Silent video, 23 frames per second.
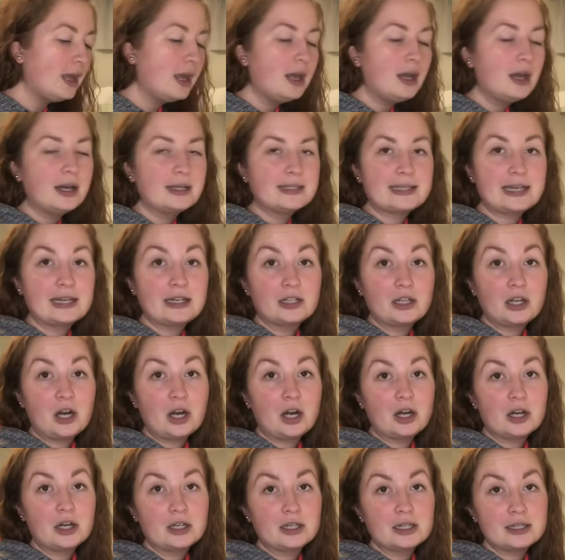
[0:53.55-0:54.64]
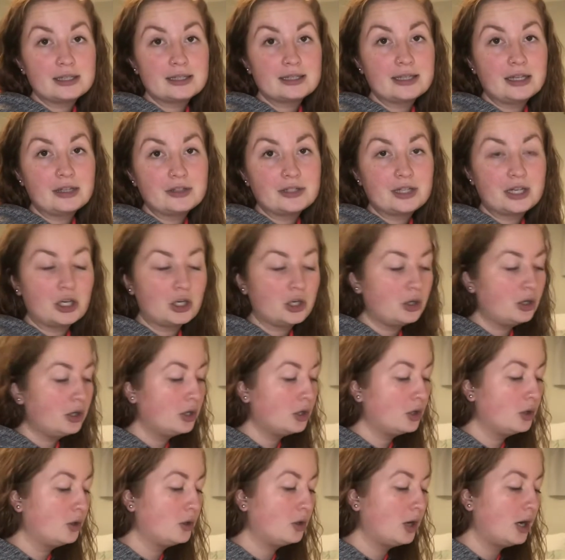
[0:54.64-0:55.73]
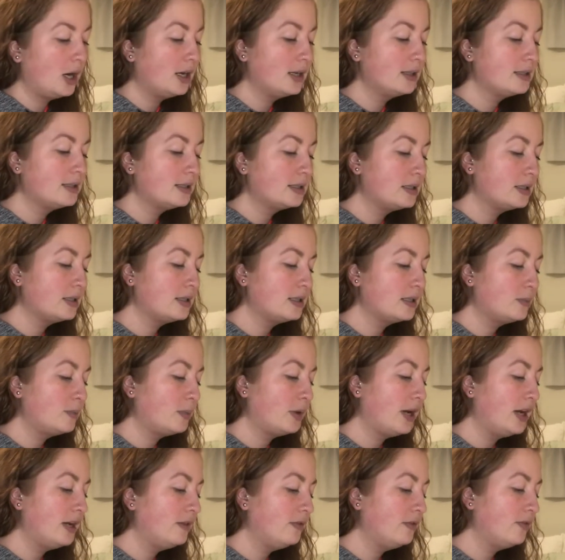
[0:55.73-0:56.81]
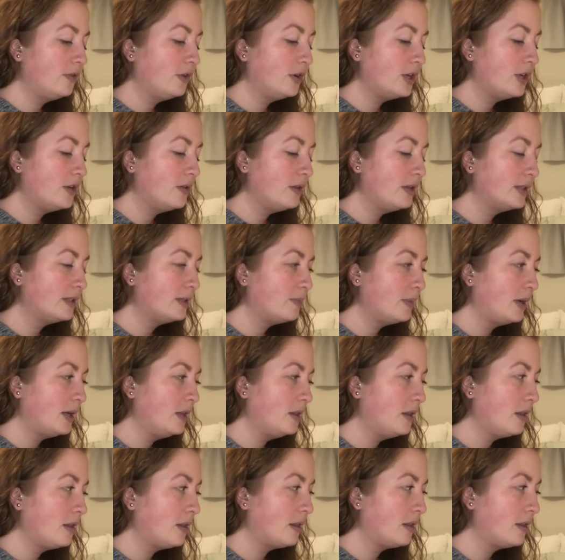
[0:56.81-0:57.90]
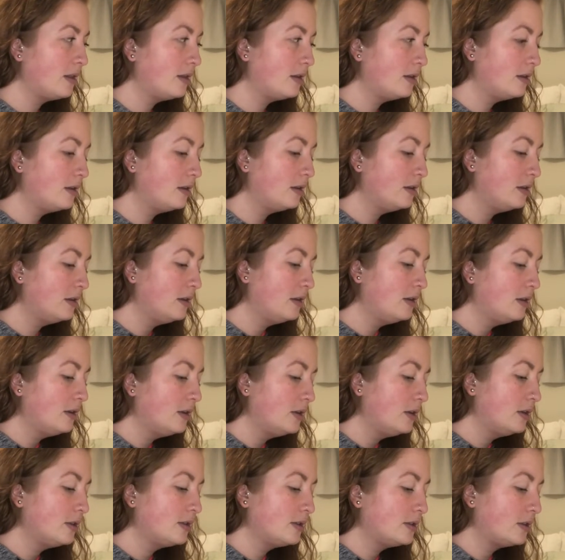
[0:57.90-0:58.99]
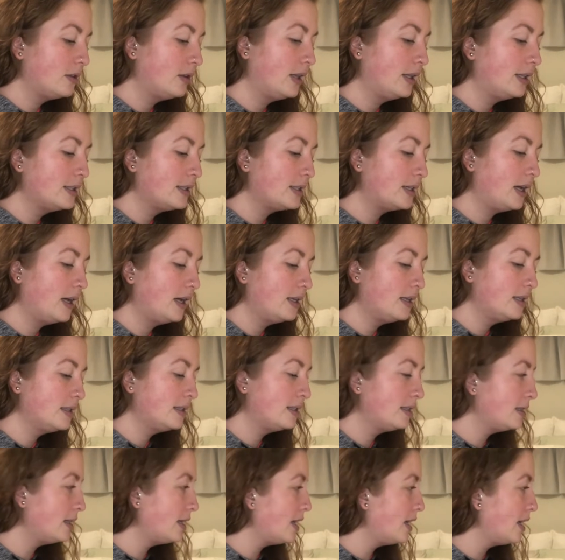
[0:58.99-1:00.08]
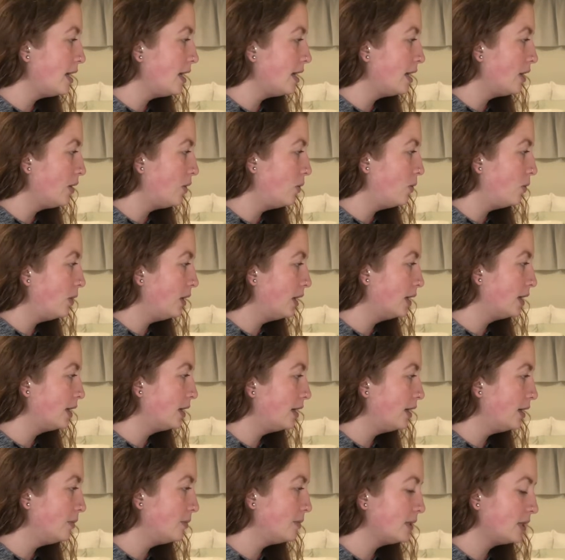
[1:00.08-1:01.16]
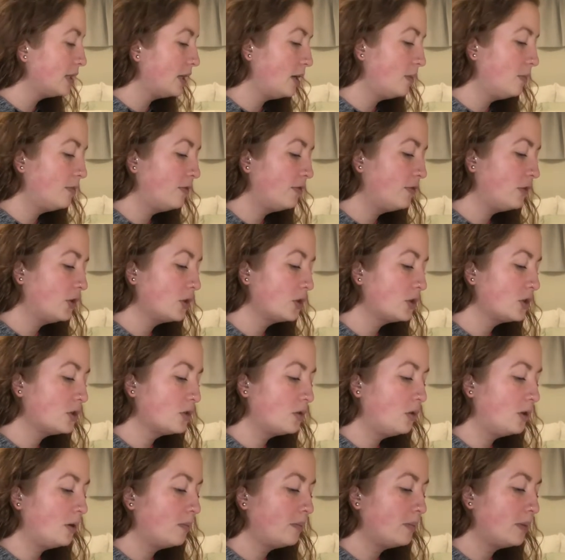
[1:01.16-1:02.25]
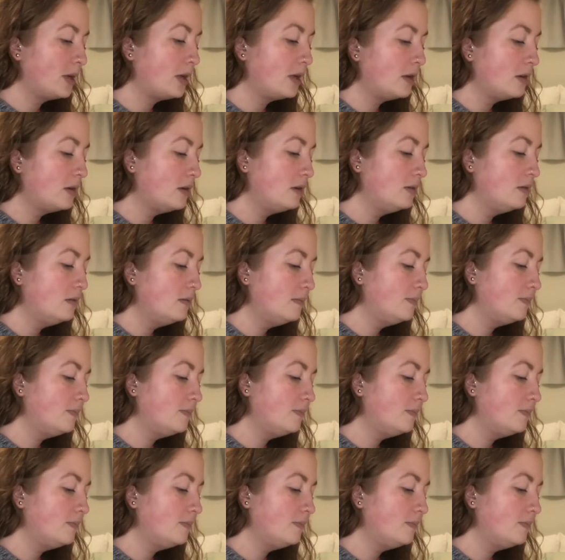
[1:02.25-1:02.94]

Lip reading: a 10-card Celtic cross spread for you this month. So let's kind of see what comes up for Scorpio,